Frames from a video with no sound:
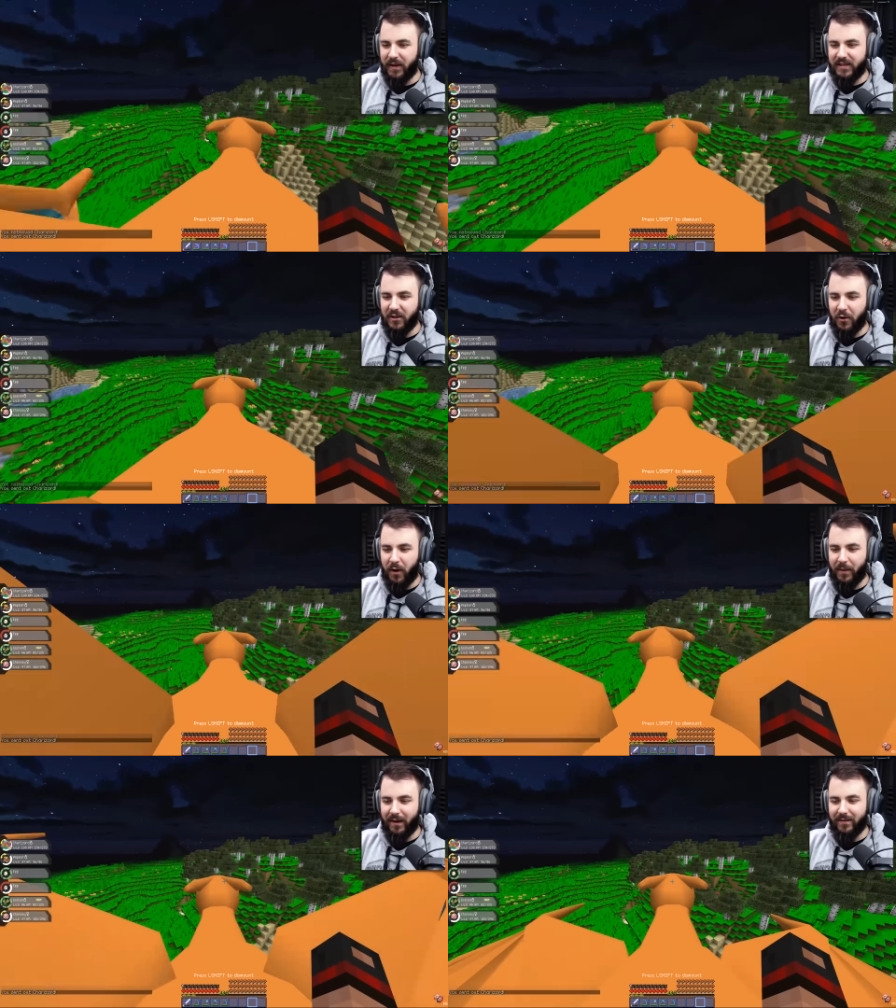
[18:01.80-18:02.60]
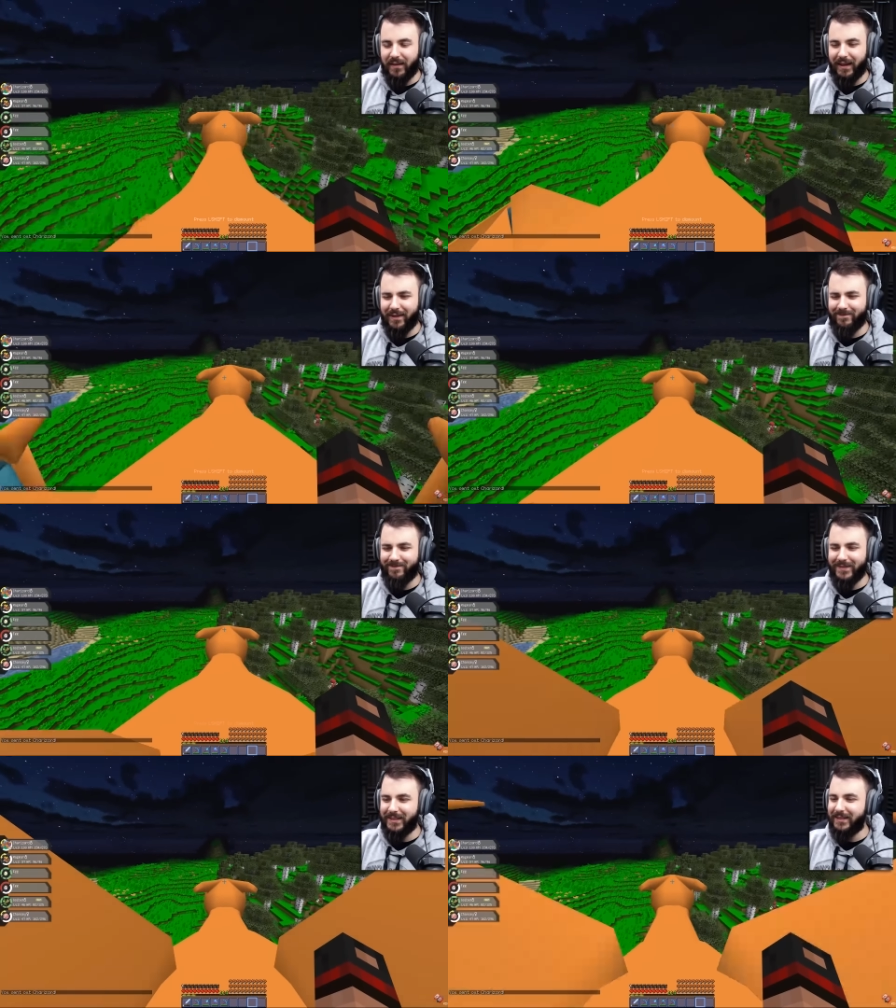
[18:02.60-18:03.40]
us an orb, I don't think.
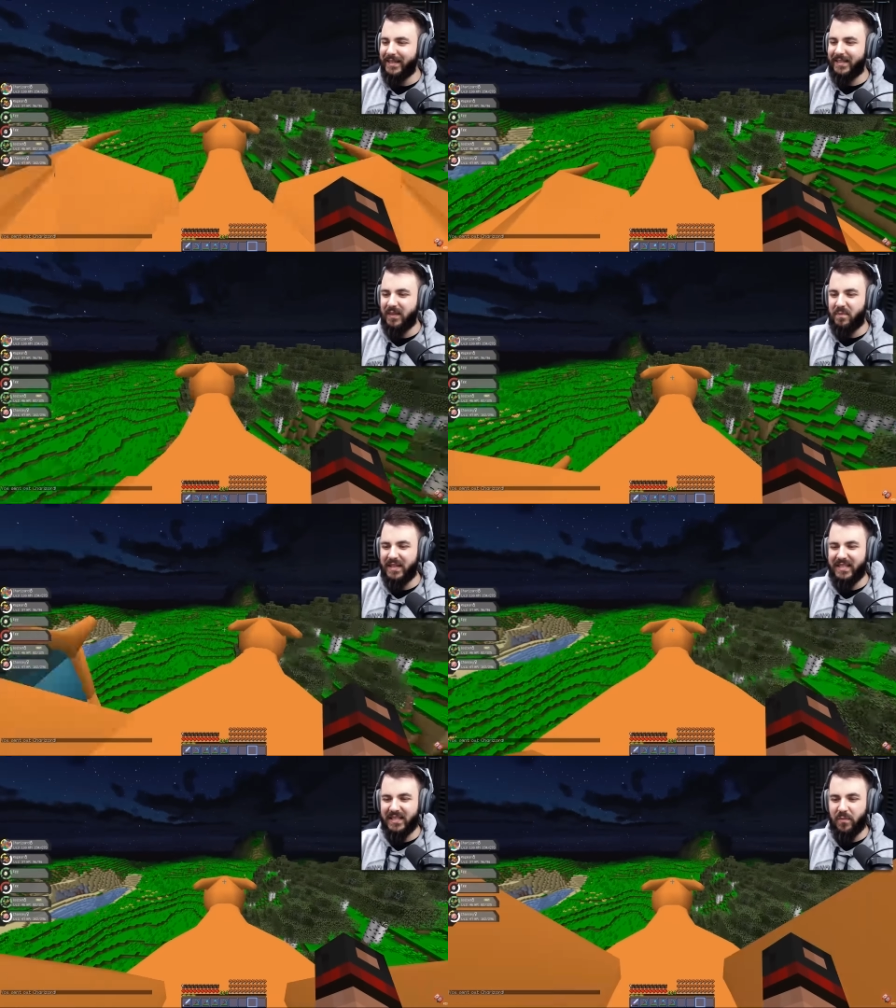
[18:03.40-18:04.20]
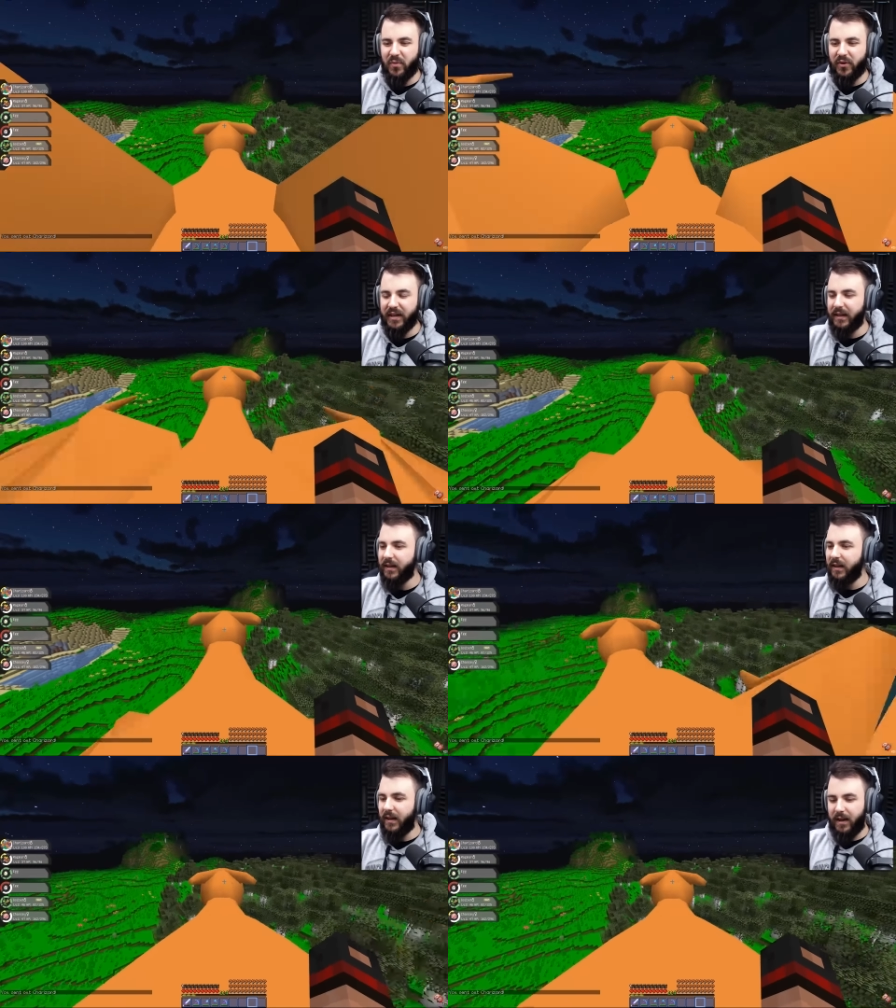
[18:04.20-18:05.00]
That's a bit disappointing.
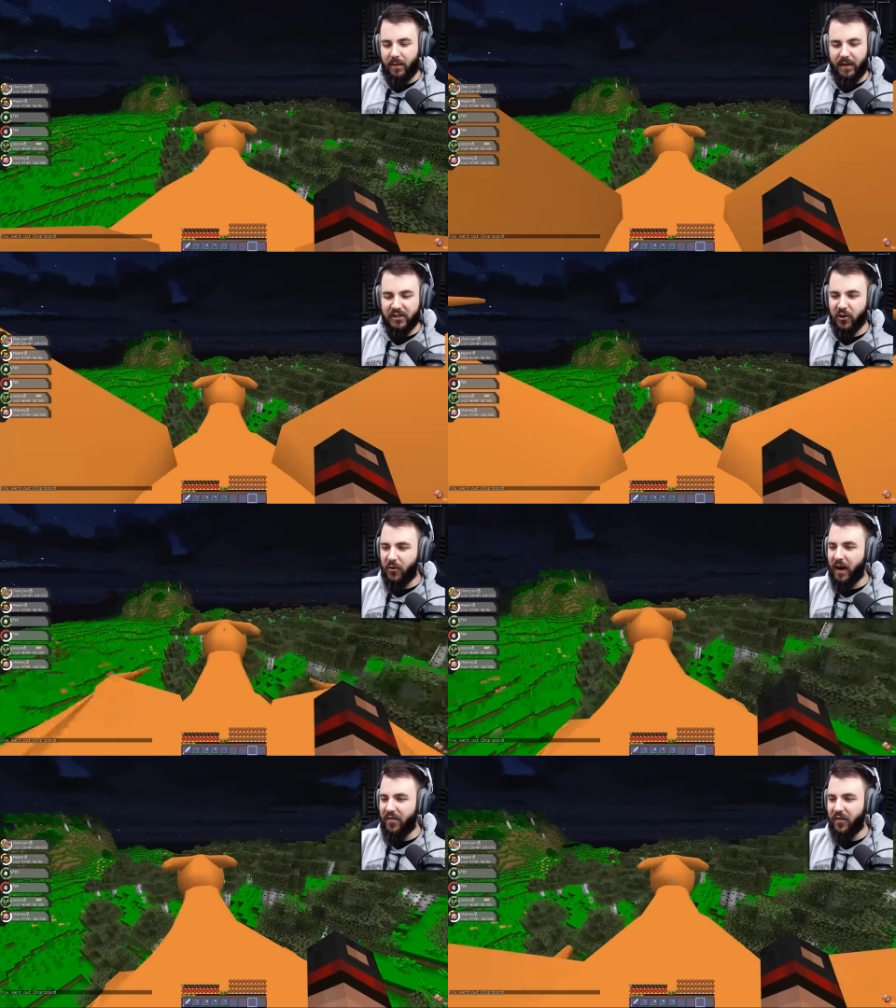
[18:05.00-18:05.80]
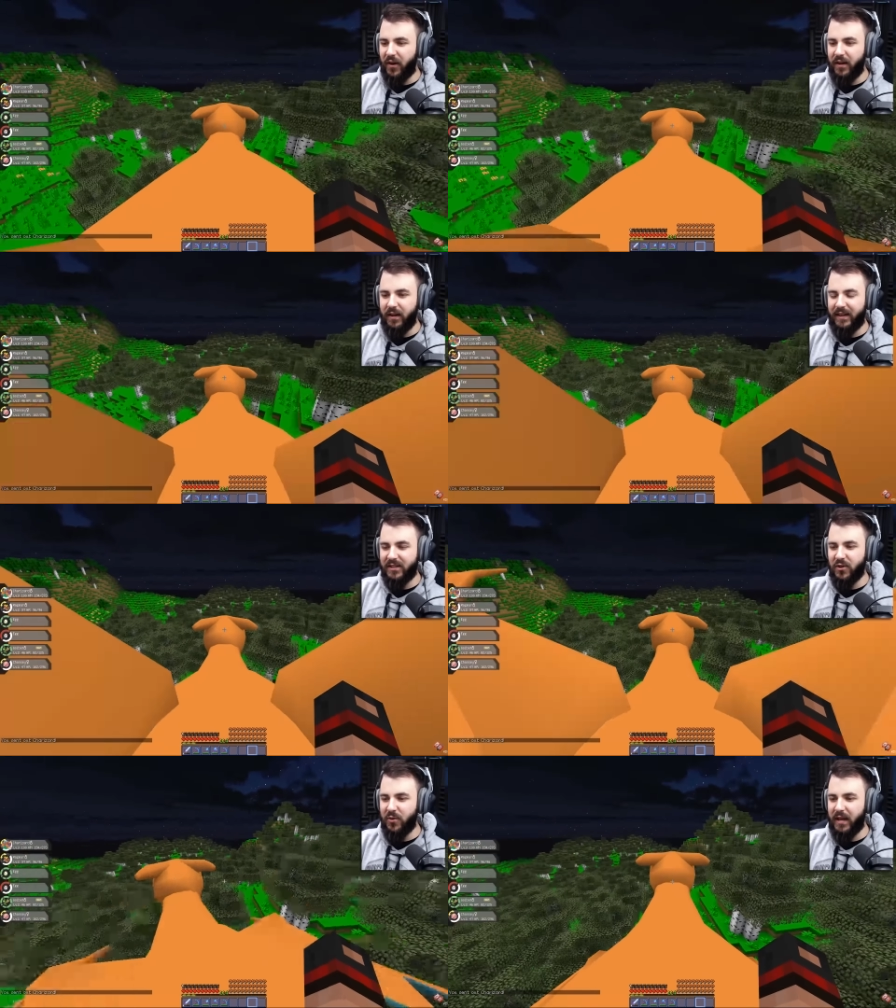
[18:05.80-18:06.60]
That's alright, though.
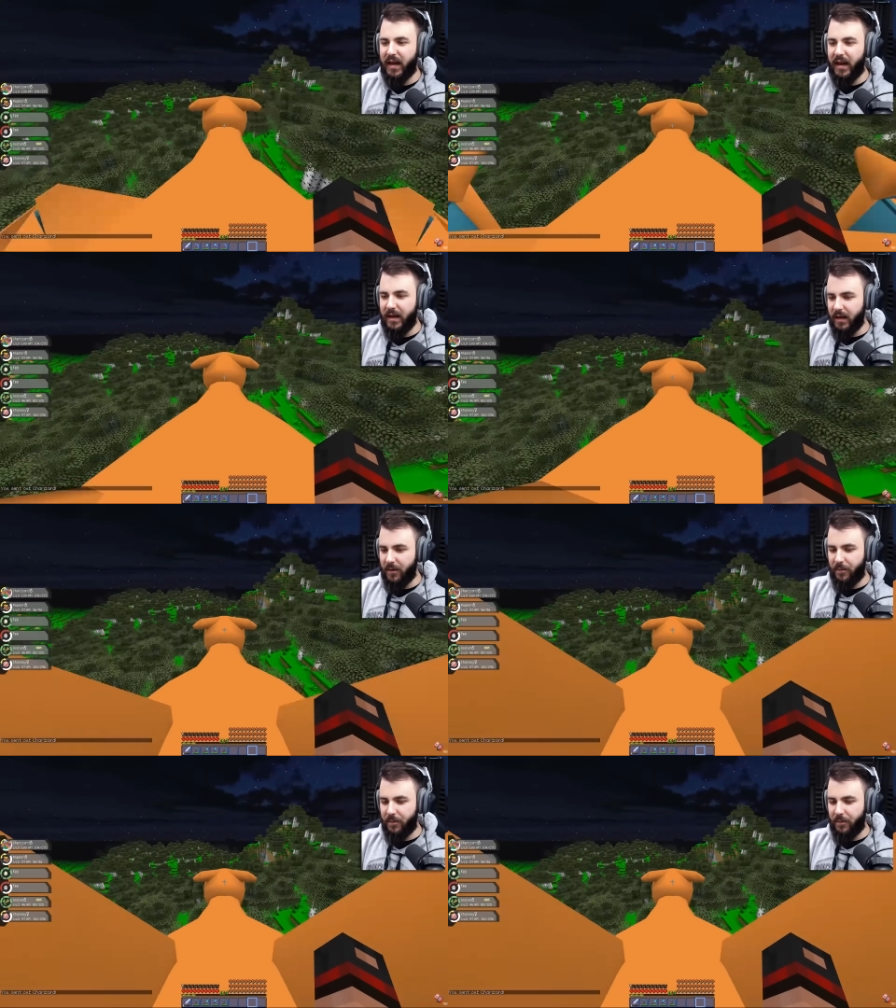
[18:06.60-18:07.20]
That's okay.